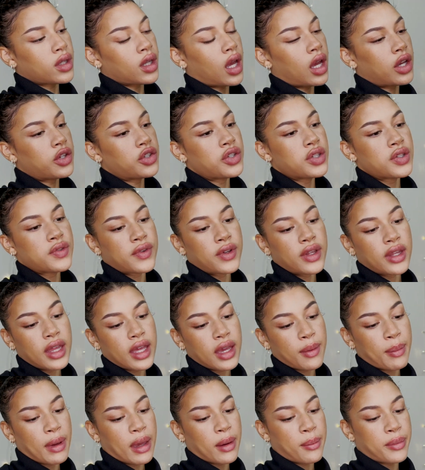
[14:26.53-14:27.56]
I just feel
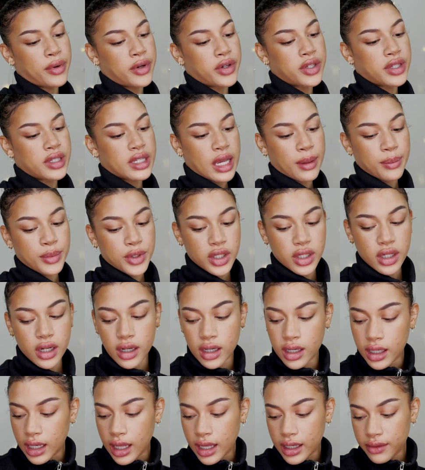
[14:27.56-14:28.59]
like my perception
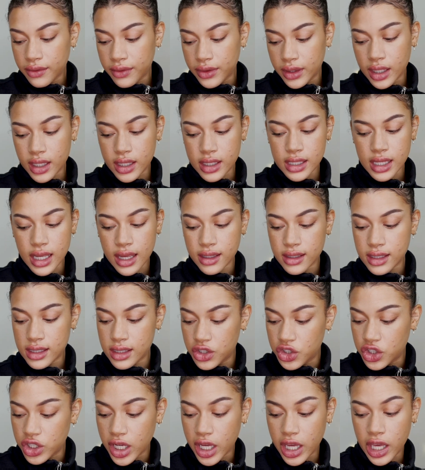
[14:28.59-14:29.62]
on a lot of things has
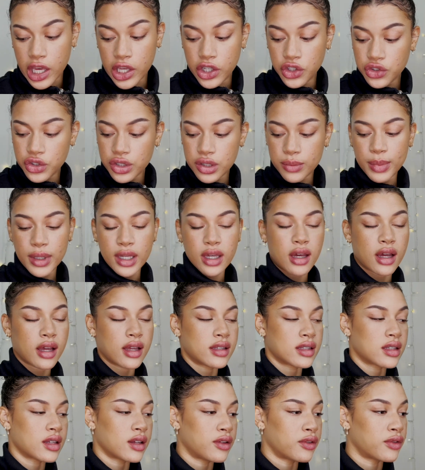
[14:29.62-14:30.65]
changed
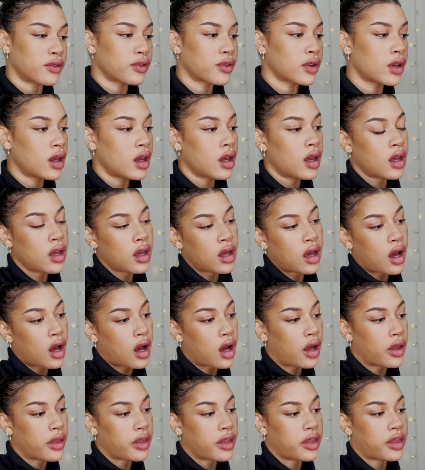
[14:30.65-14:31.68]
because of
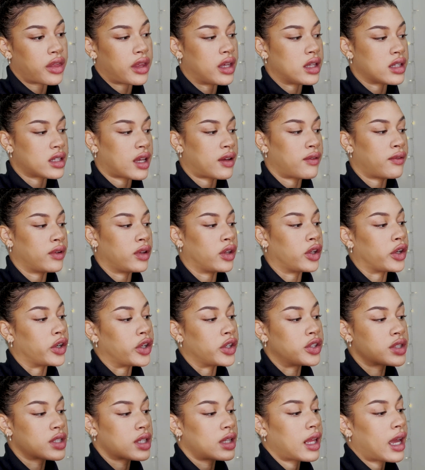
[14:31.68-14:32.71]
all the things I've
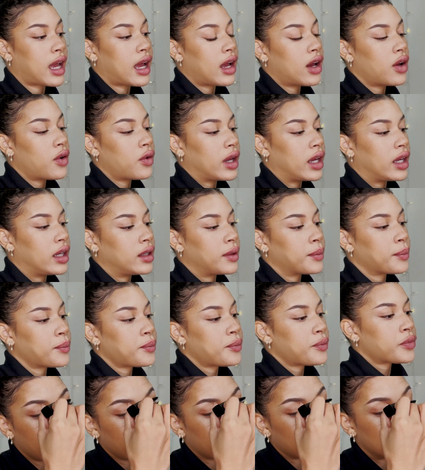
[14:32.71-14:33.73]
learned now, and
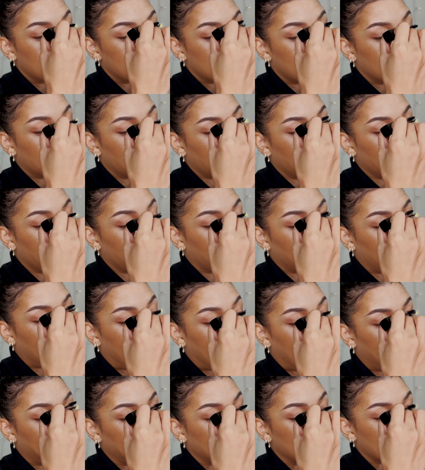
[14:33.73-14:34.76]
considering what
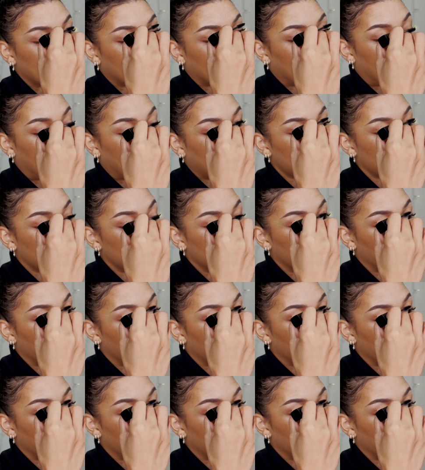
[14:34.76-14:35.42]
happened last